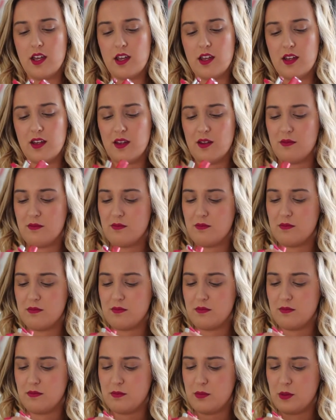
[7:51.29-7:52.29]

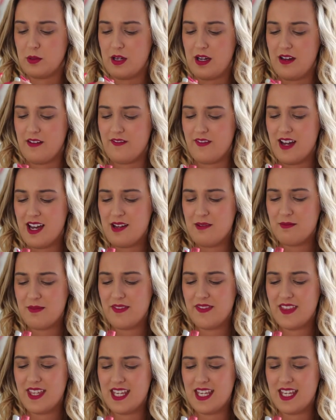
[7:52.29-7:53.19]
But I find with